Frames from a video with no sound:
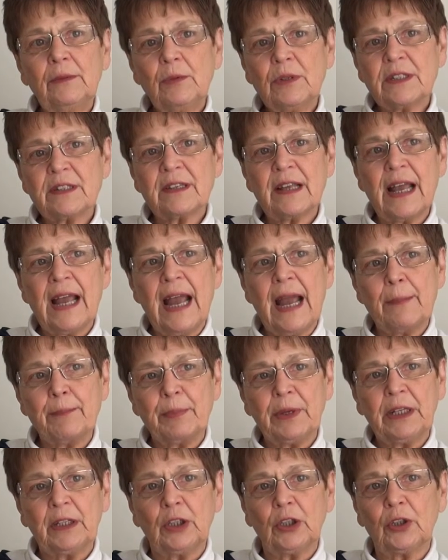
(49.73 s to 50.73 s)
was a
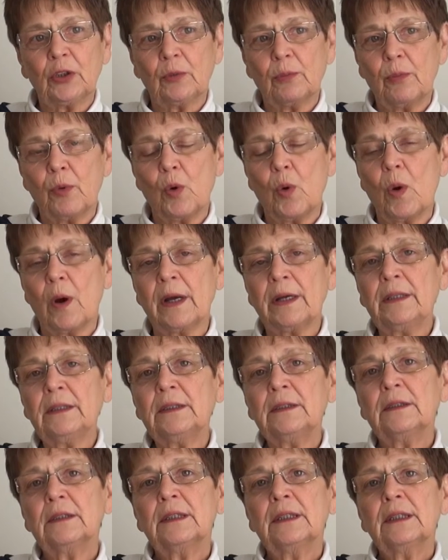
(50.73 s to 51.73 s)
happy little boy
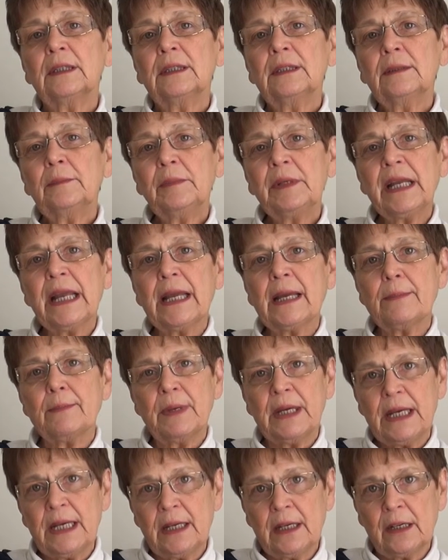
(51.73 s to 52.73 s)

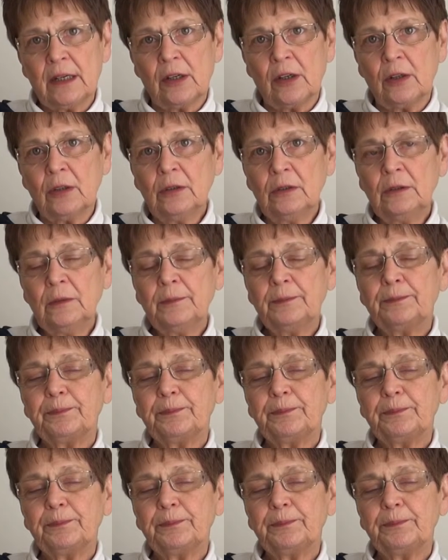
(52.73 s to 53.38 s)
became ill